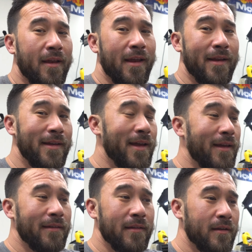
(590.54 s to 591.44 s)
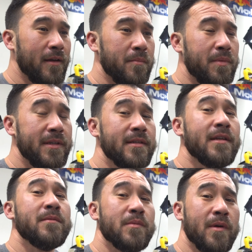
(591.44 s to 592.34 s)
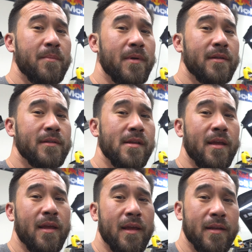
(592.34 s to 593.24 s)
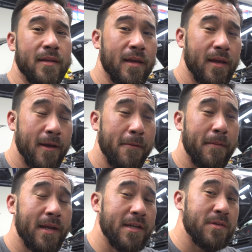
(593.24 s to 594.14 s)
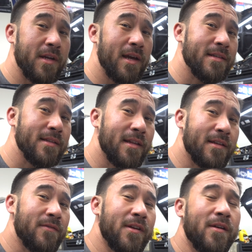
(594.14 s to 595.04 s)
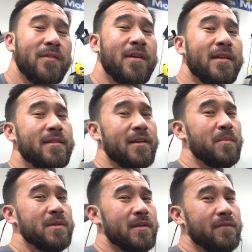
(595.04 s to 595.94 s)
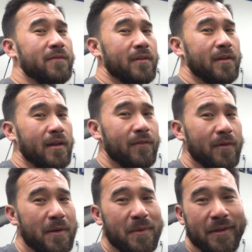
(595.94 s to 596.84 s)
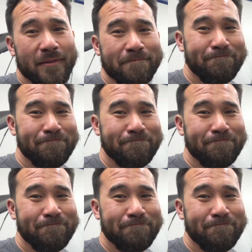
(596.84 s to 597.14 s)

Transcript: And yeah, please hit that subscribe button, and I'll catch you guys in the next video. You guys take care, be safe, and have a great weekend.